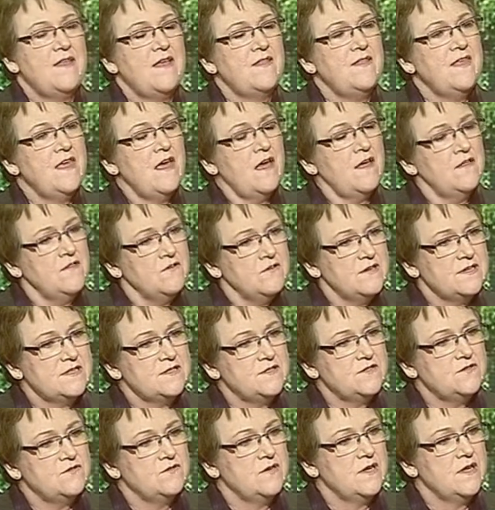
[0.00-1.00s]
And then the other
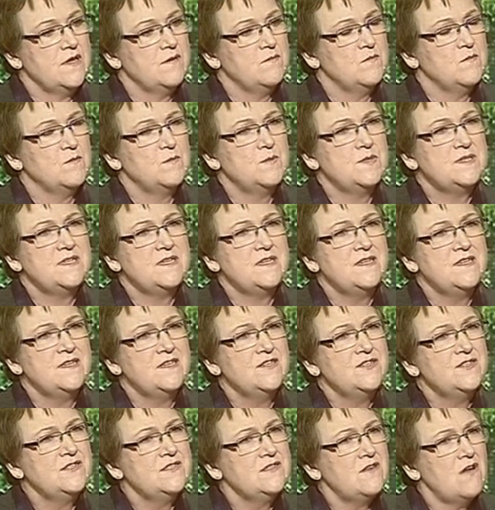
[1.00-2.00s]
extreme was a
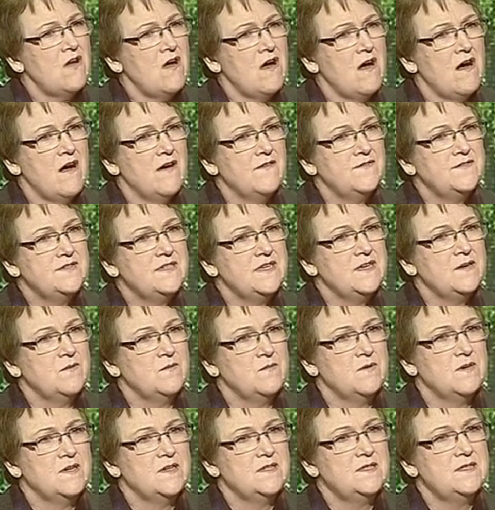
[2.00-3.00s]
little soft.
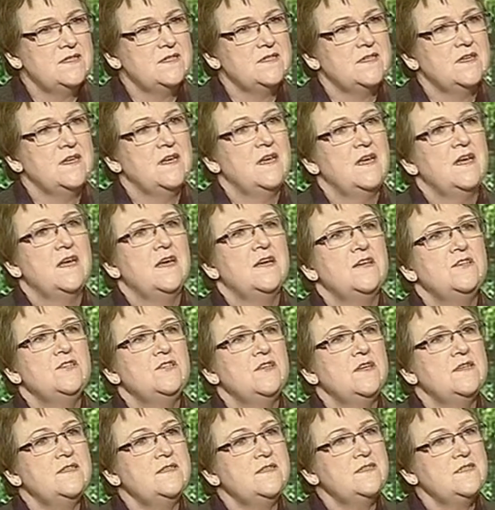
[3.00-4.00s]
It was
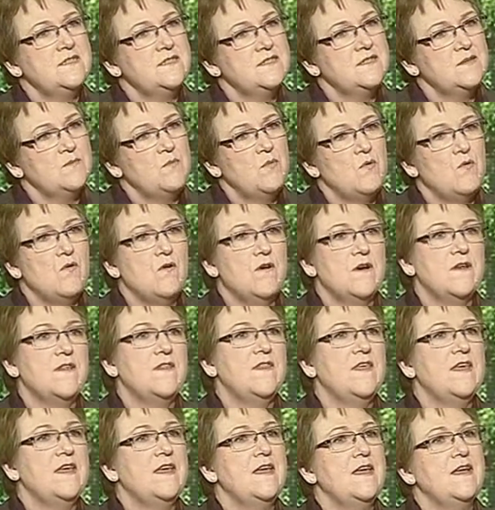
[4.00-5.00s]
just
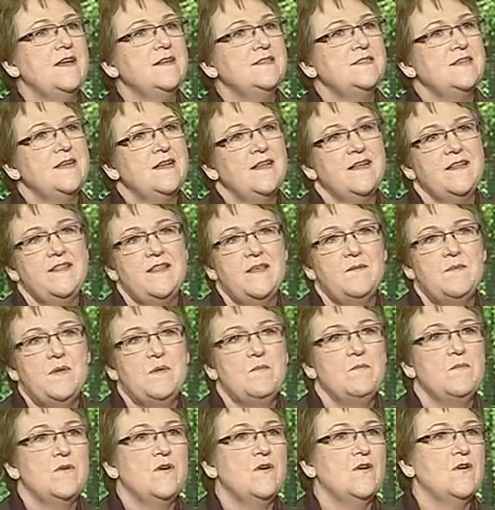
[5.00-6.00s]
support things and let
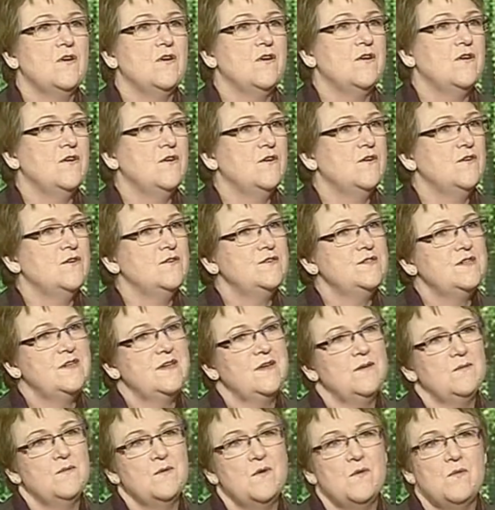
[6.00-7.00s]
them
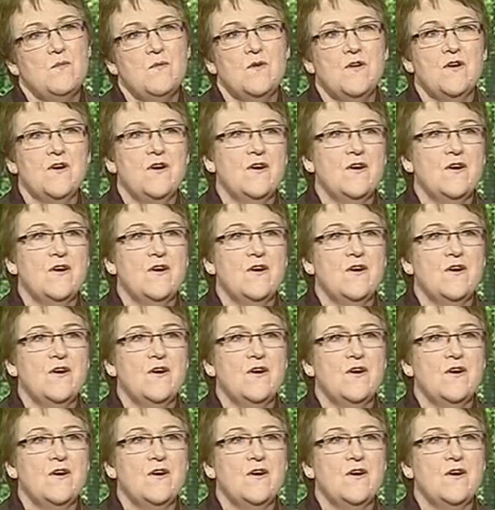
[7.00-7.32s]
emerge and it will